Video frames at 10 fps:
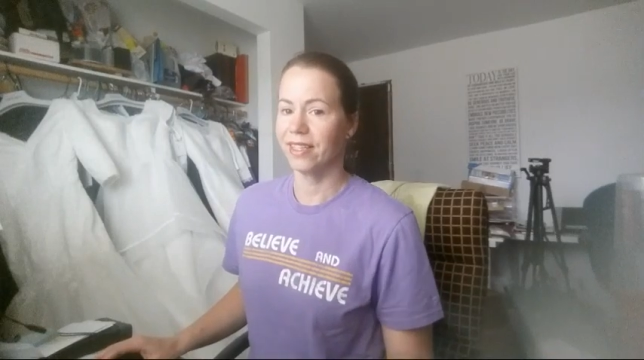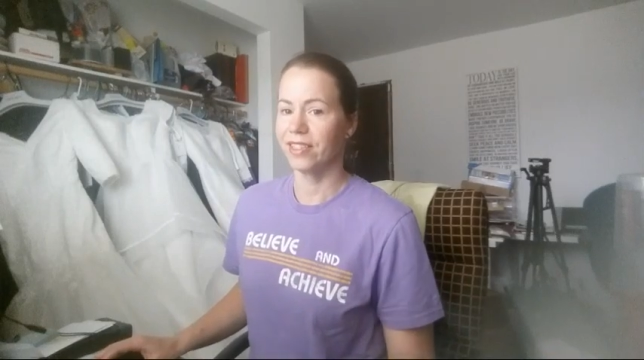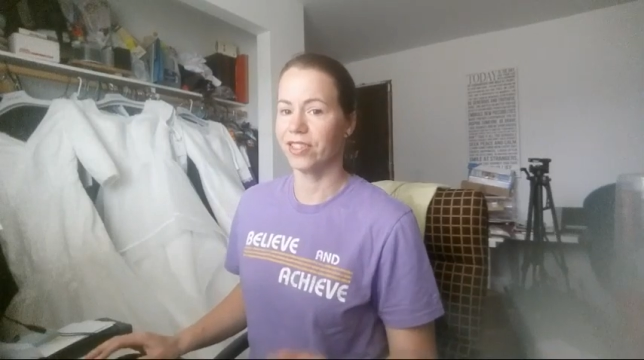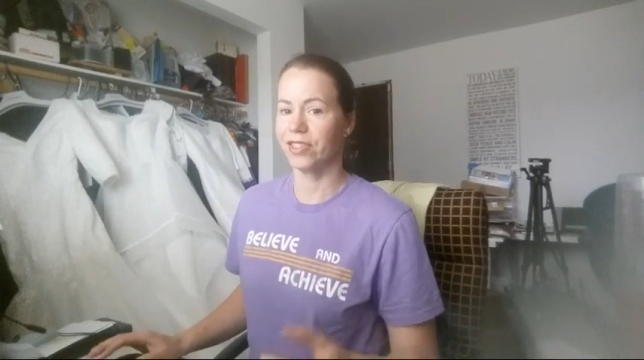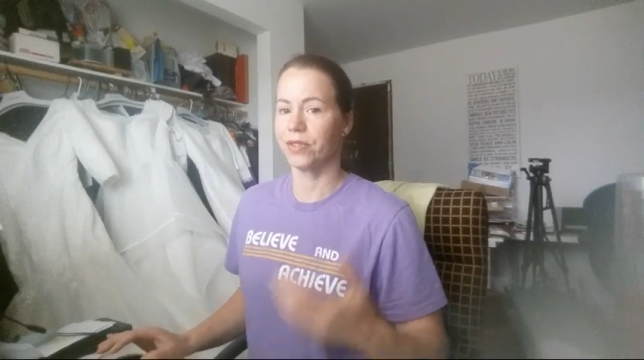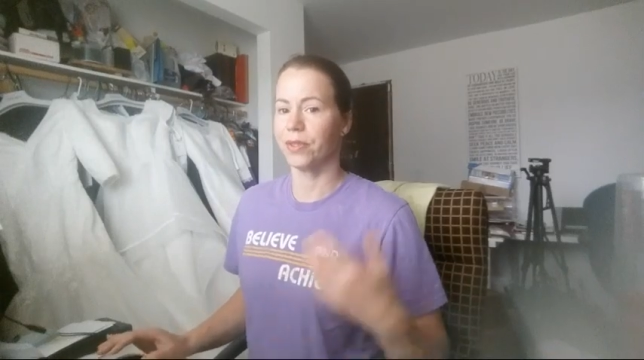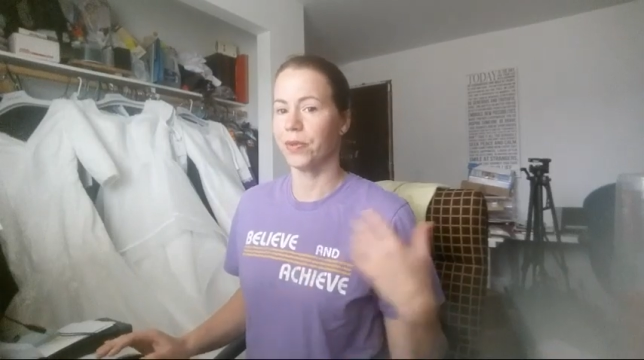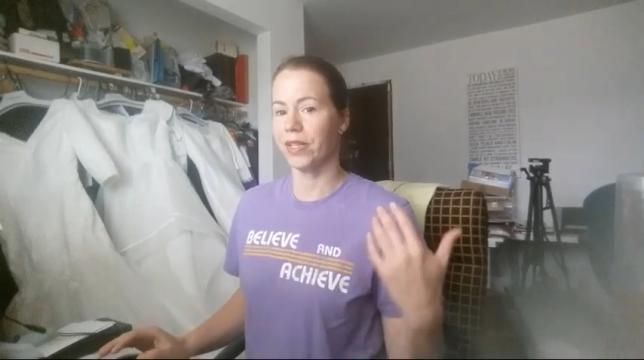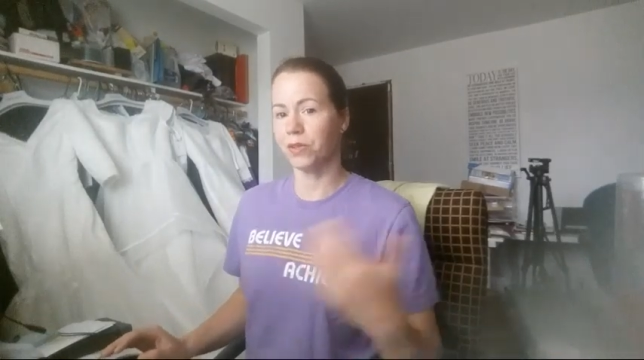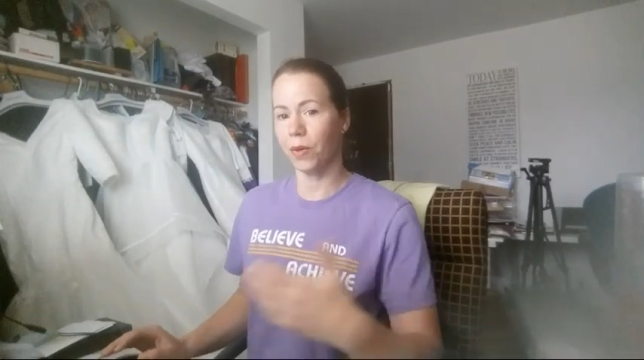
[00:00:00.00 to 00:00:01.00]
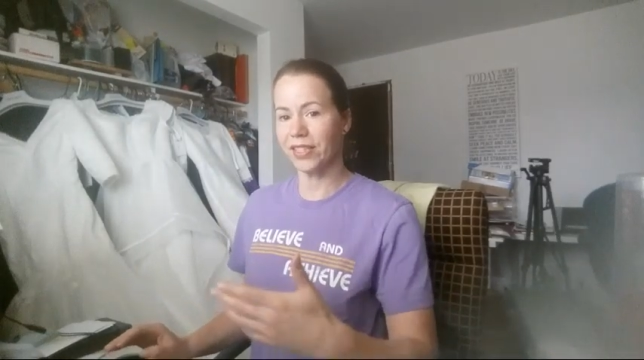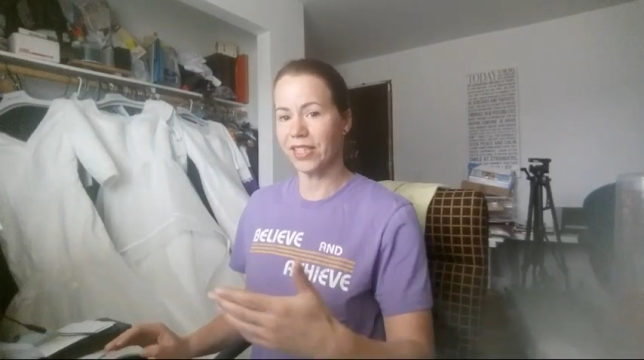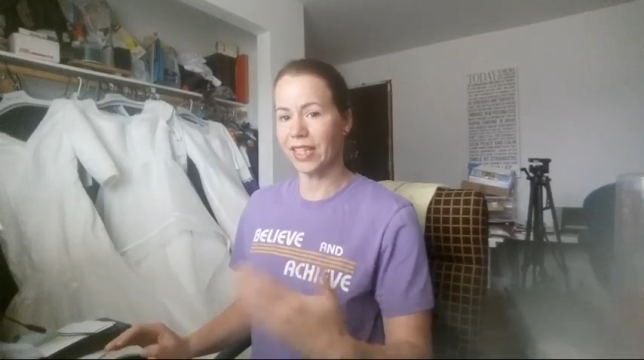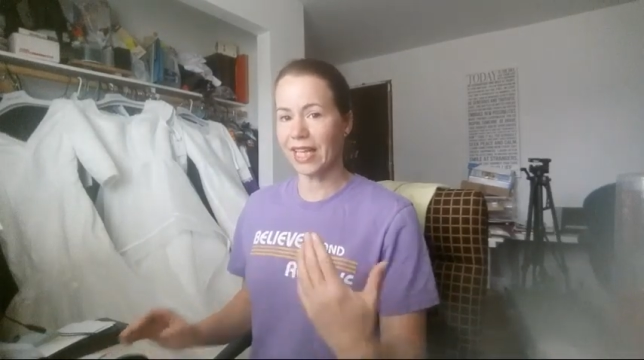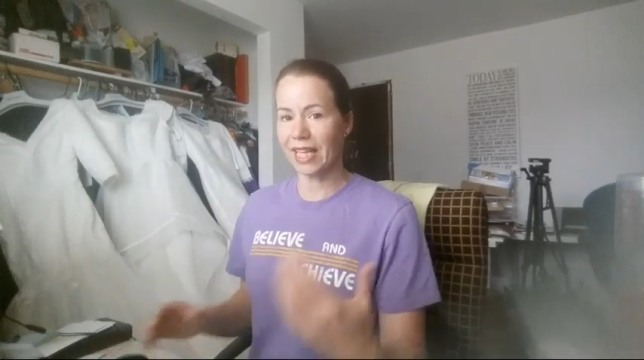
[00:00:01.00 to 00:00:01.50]
Just so someone else
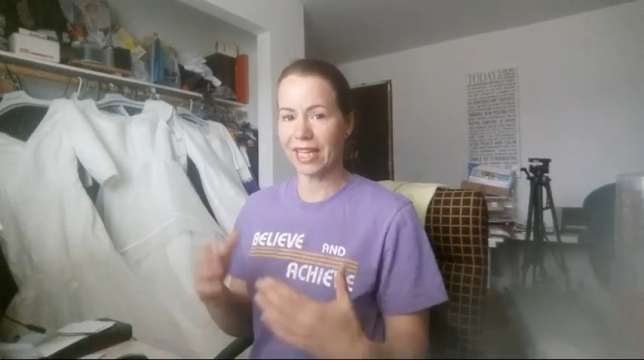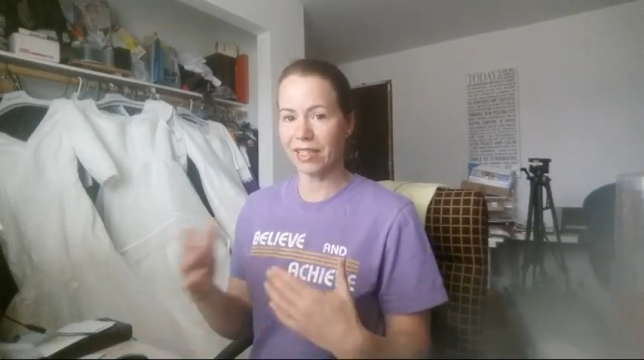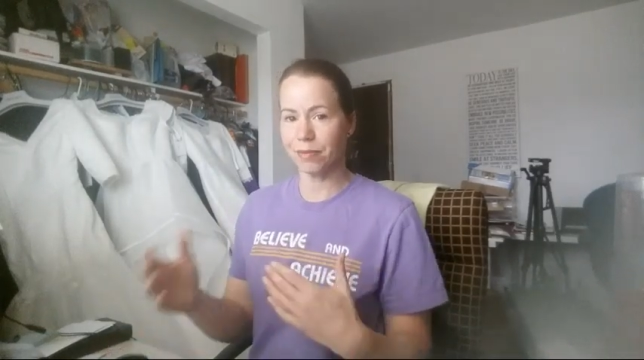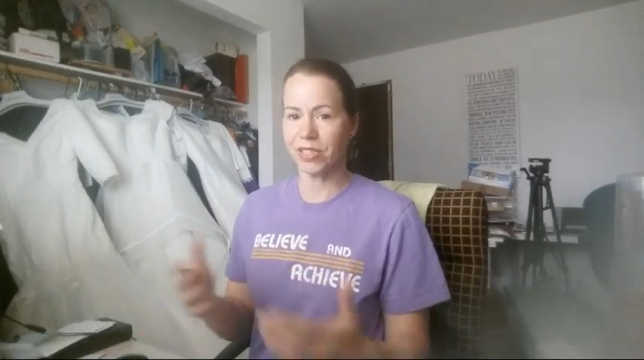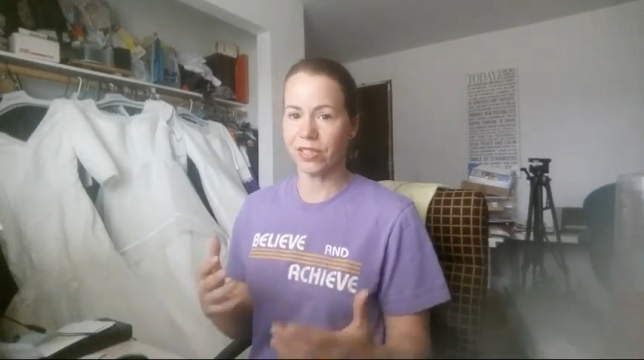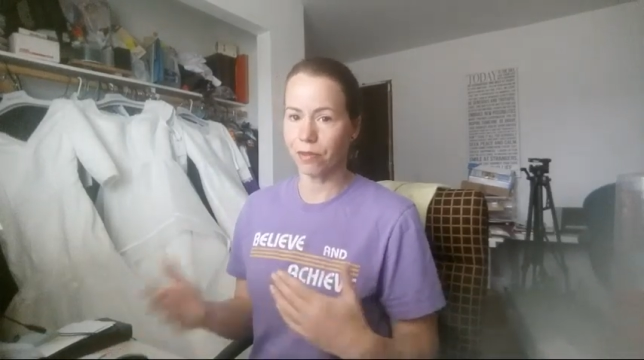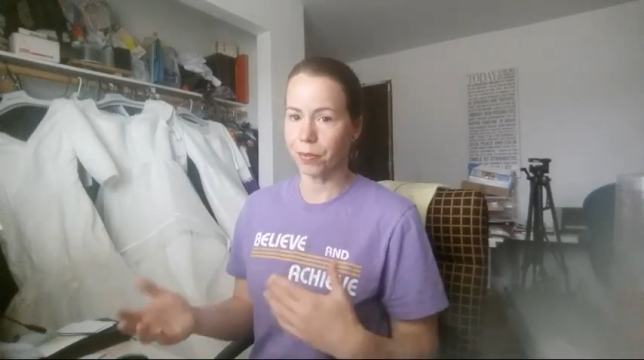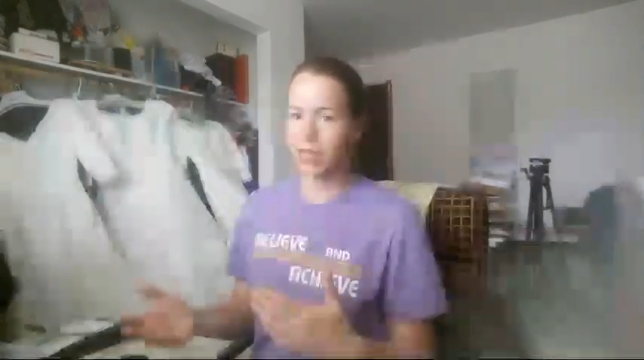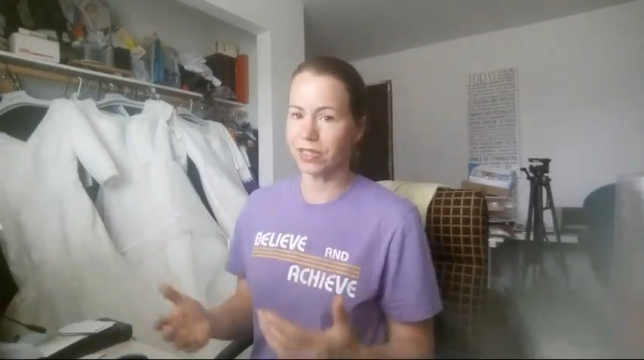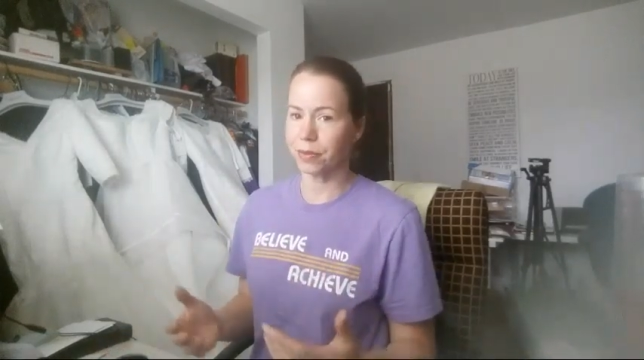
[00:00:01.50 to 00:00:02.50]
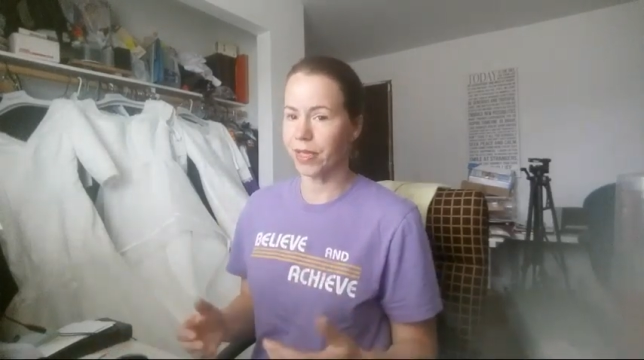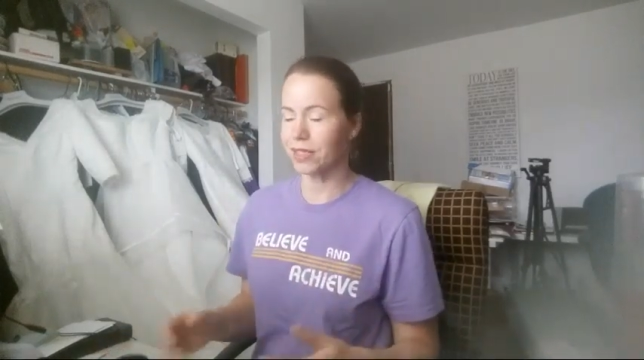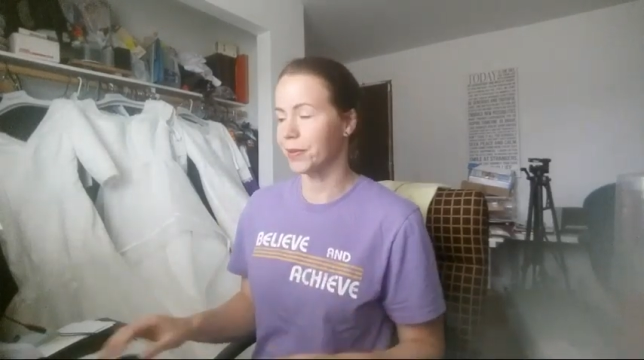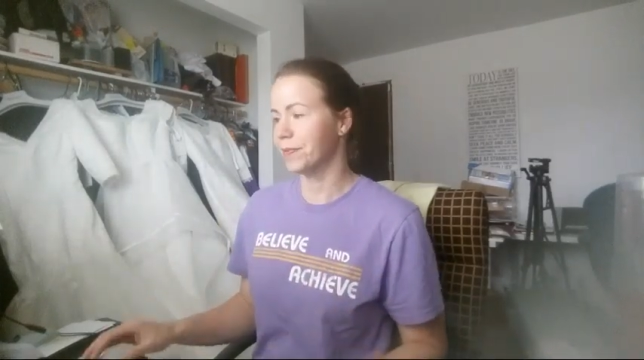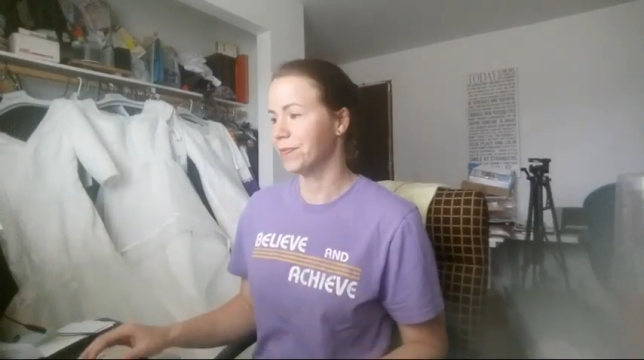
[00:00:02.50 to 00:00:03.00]
watching, they can get as much information as
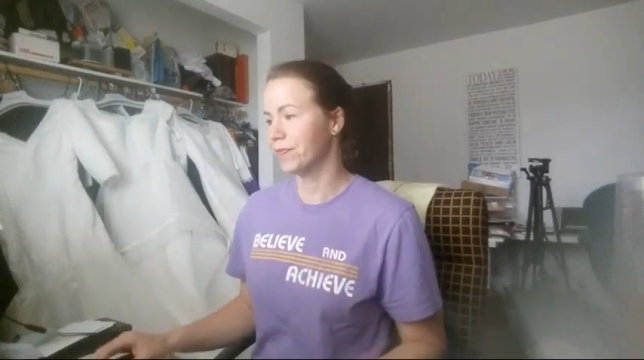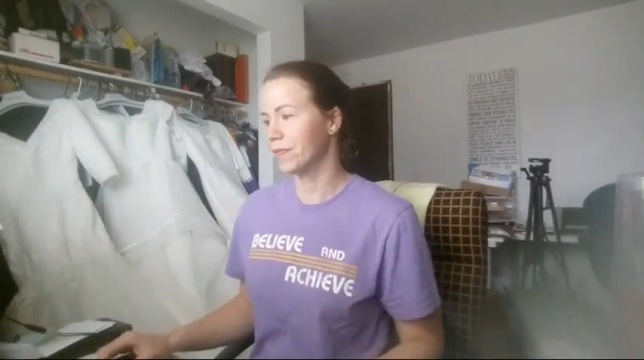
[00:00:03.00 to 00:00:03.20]
possible.